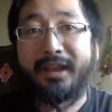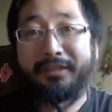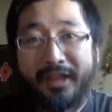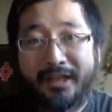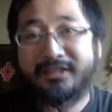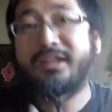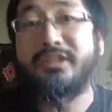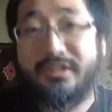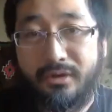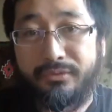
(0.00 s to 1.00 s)
And that's not
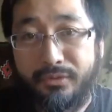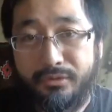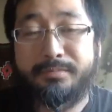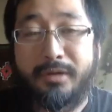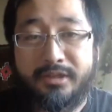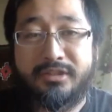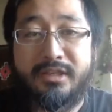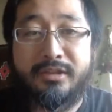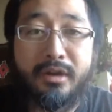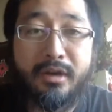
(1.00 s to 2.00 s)
a skillful response
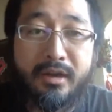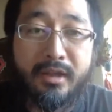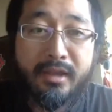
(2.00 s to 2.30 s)
either.